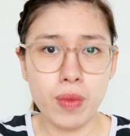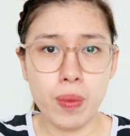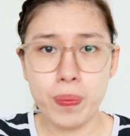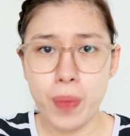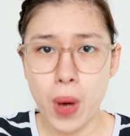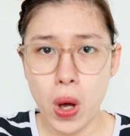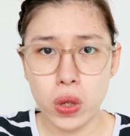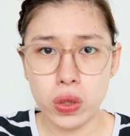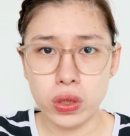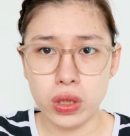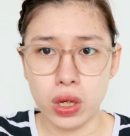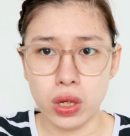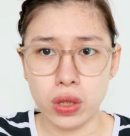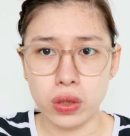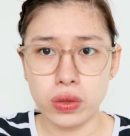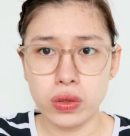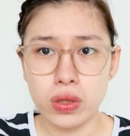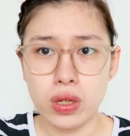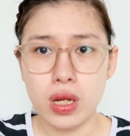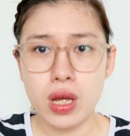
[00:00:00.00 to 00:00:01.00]

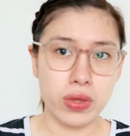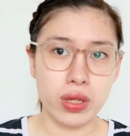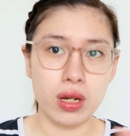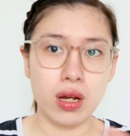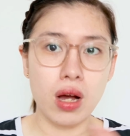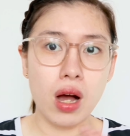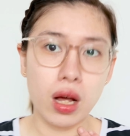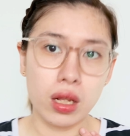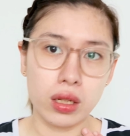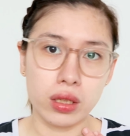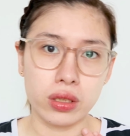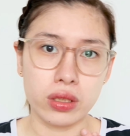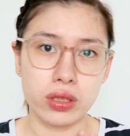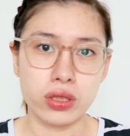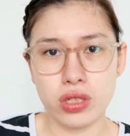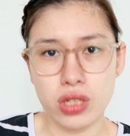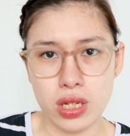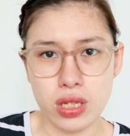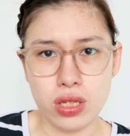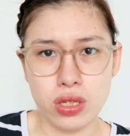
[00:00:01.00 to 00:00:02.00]
polo, the collar,
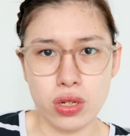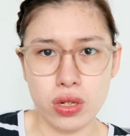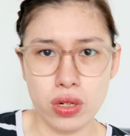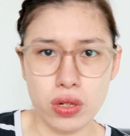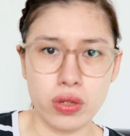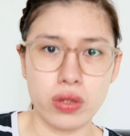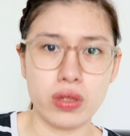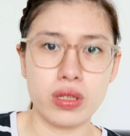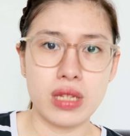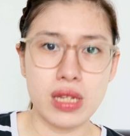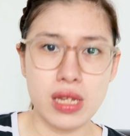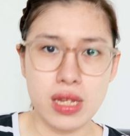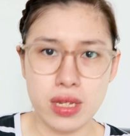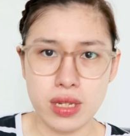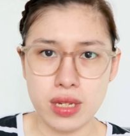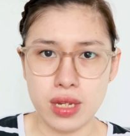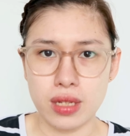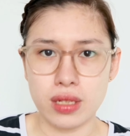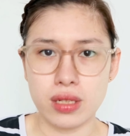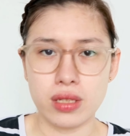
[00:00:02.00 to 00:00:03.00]
just to look
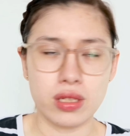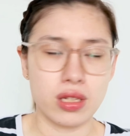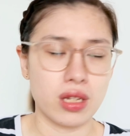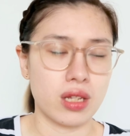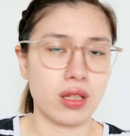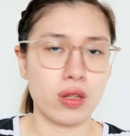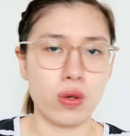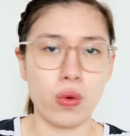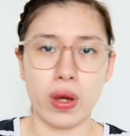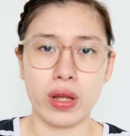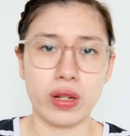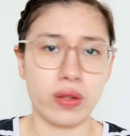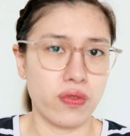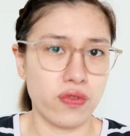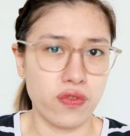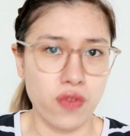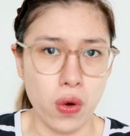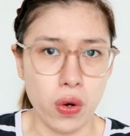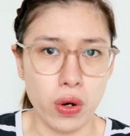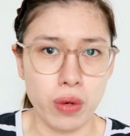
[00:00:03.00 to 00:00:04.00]
decent and quite
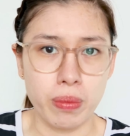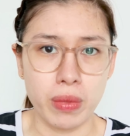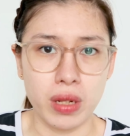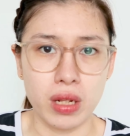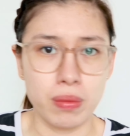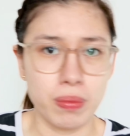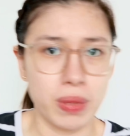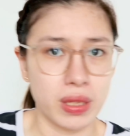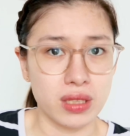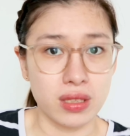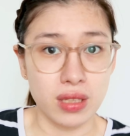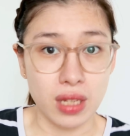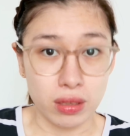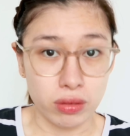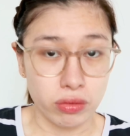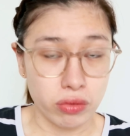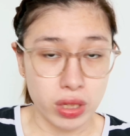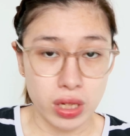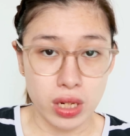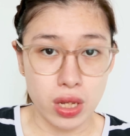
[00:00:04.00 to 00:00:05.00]
formal, but
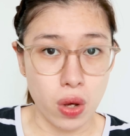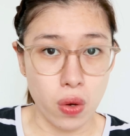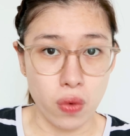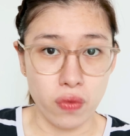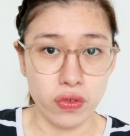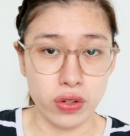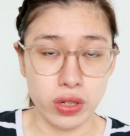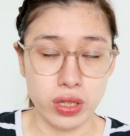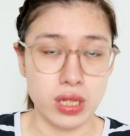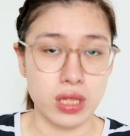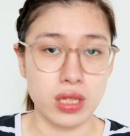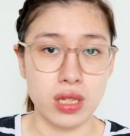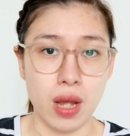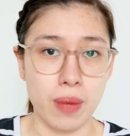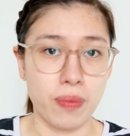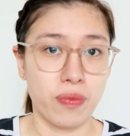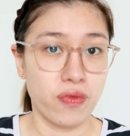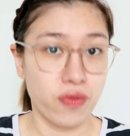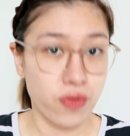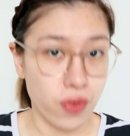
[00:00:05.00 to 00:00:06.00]
not really over the
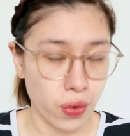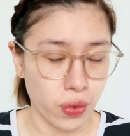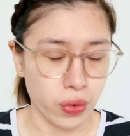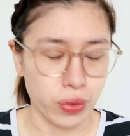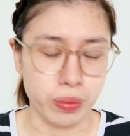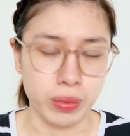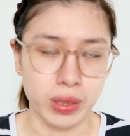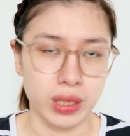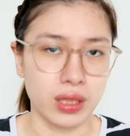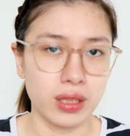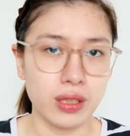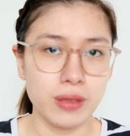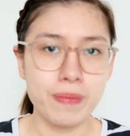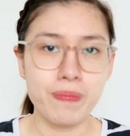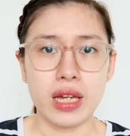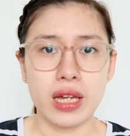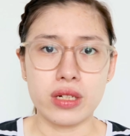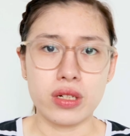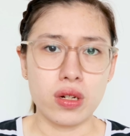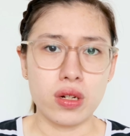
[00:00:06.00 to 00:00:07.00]
top formal.
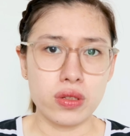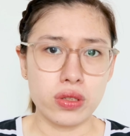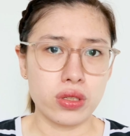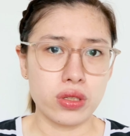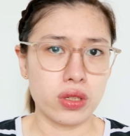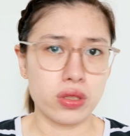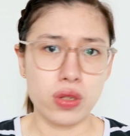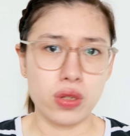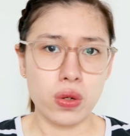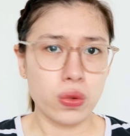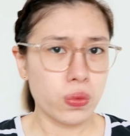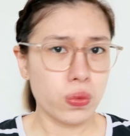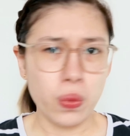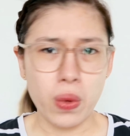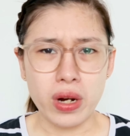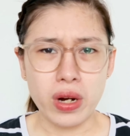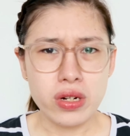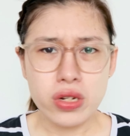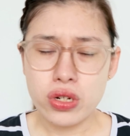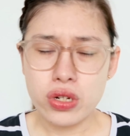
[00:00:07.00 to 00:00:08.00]
And also don't
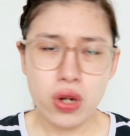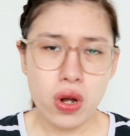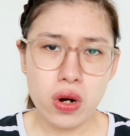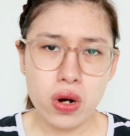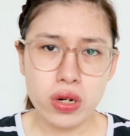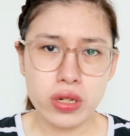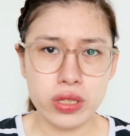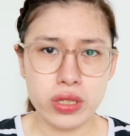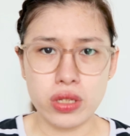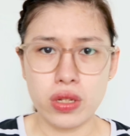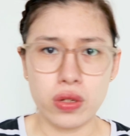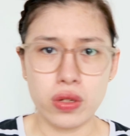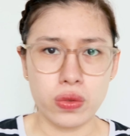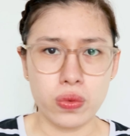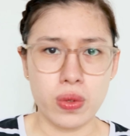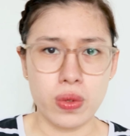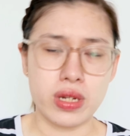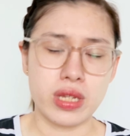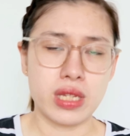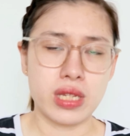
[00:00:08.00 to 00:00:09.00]
wear shorts, don't
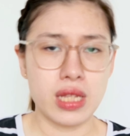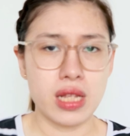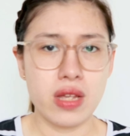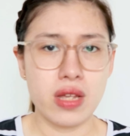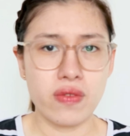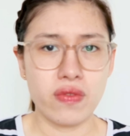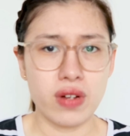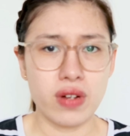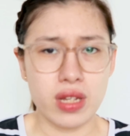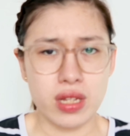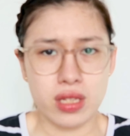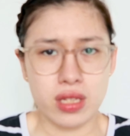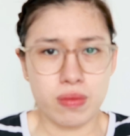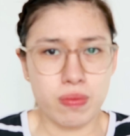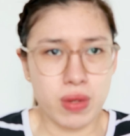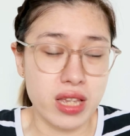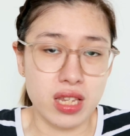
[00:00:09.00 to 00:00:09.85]
wear sleeveless. I